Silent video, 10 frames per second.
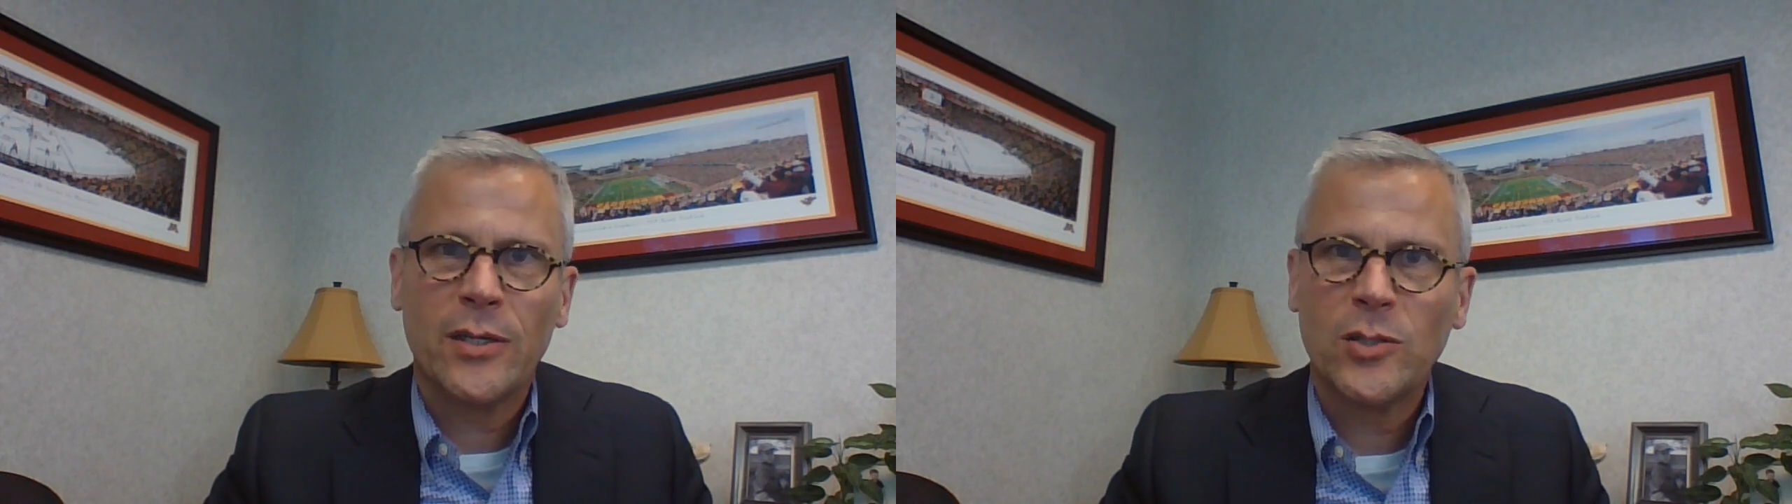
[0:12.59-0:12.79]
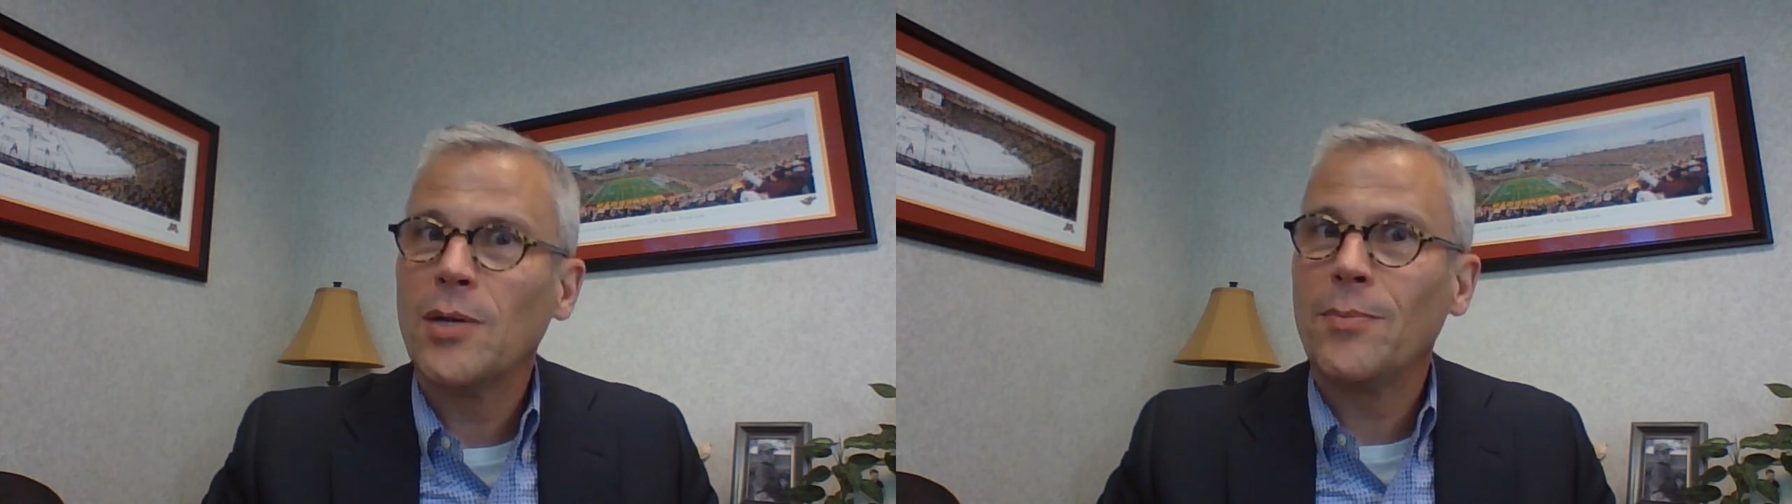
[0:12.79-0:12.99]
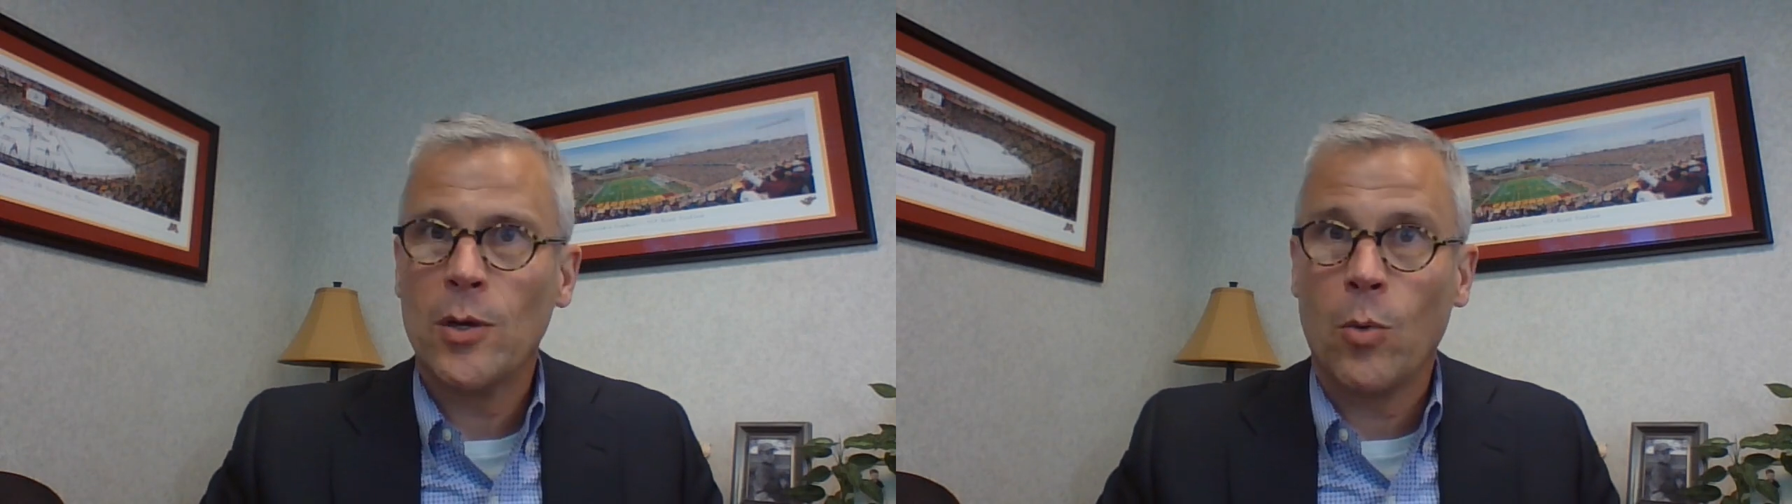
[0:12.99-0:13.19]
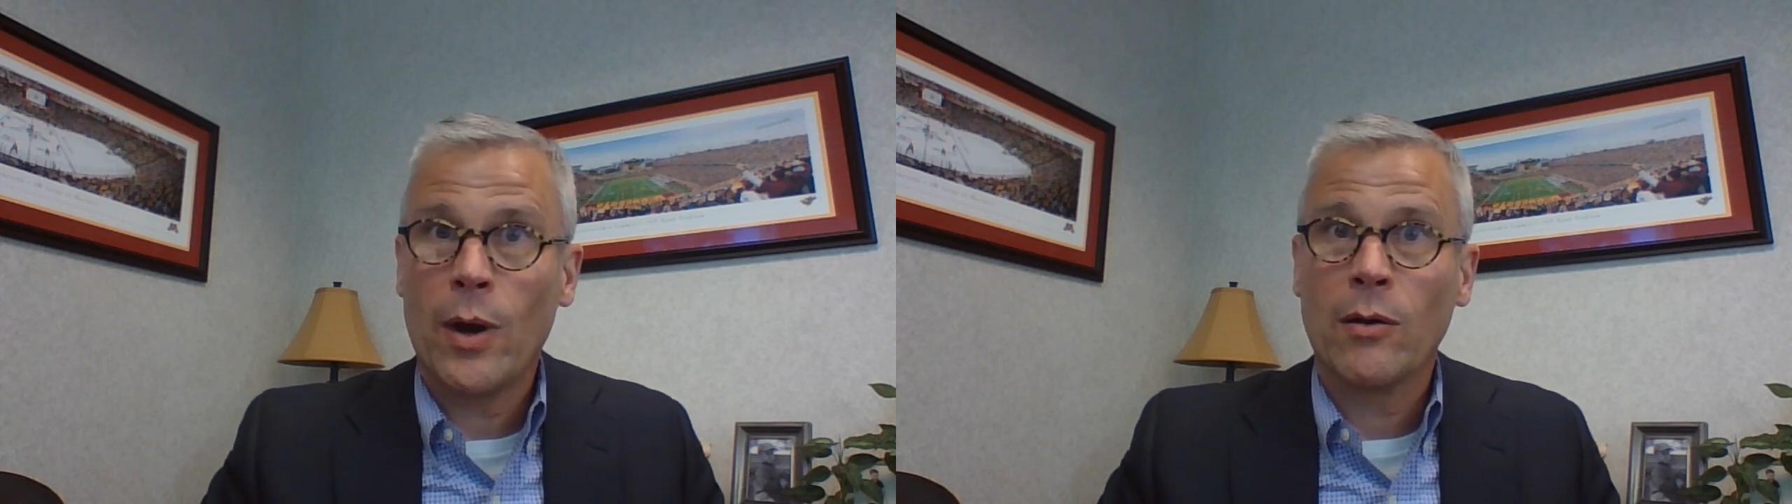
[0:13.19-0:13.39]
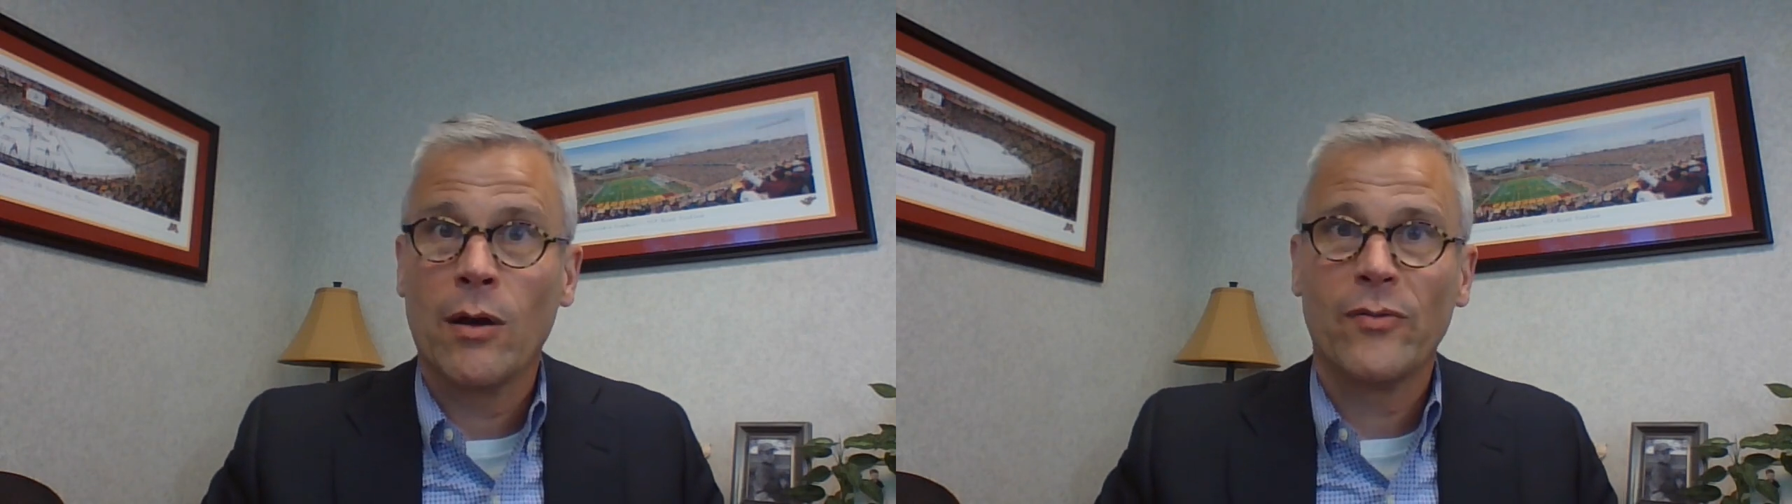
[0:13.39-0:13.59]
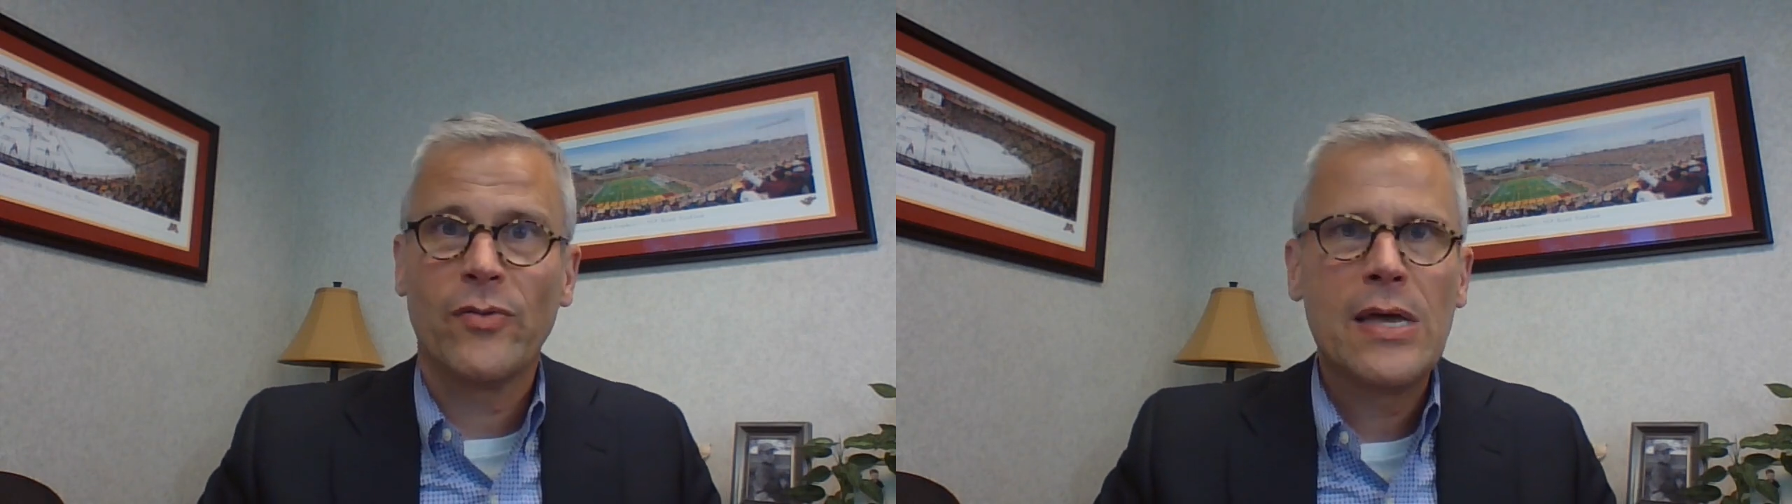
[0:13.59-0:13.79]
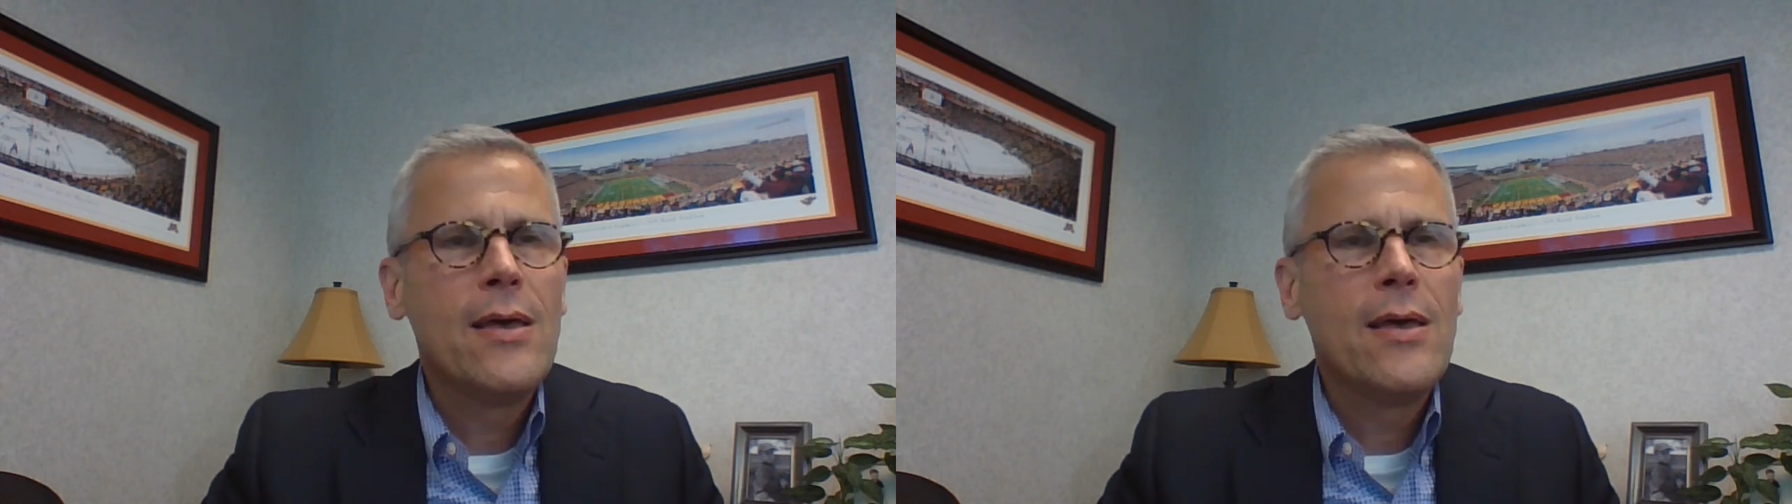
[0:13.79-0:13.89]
you should be aware of.